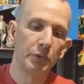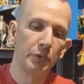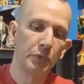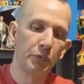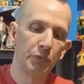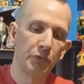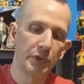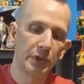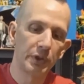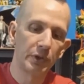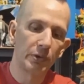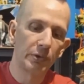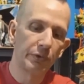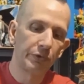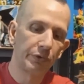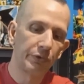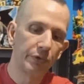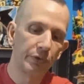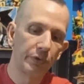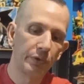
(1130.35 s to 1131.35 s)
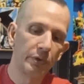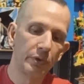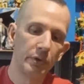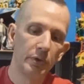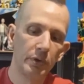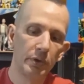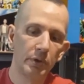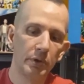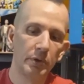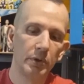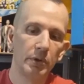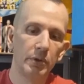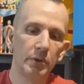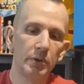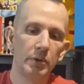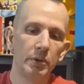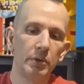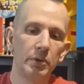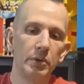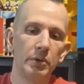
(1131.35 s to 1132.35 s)
figures
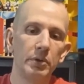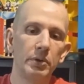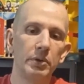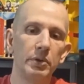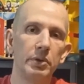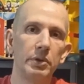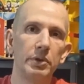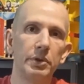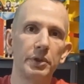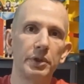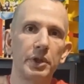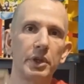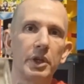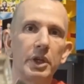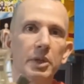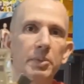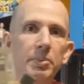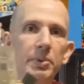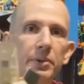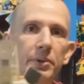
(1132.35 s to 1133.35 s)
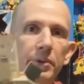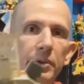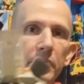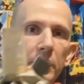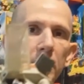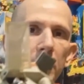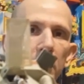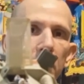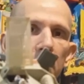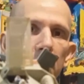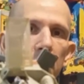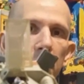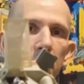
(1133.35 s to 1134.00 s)
in the cockpit there.